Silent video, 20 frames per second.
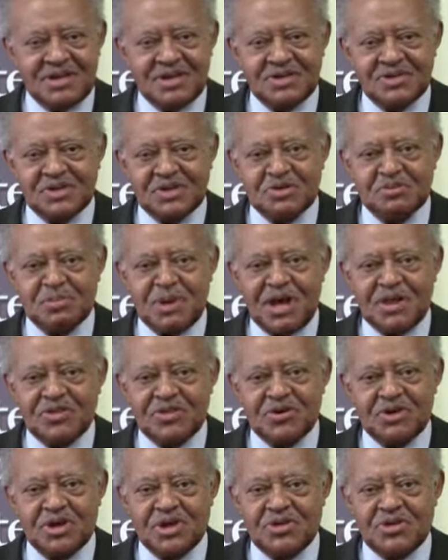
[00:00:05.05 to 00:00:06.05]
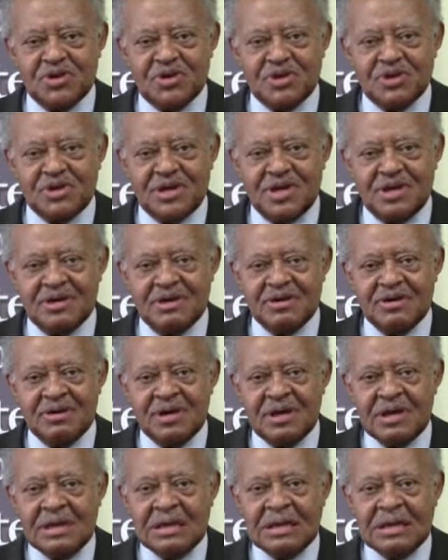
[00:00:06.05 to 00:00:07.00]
This is my thirty-third year.